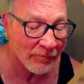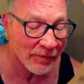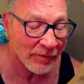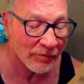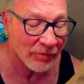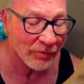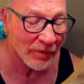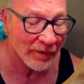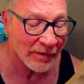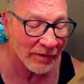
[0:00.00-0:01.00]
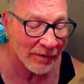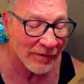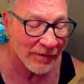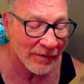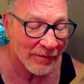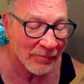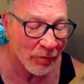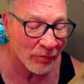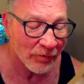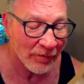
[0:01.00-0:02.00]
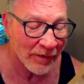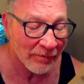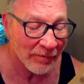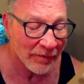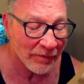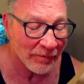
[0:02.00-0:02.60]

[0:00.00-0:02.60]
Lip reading: And it's just like, personally, I think,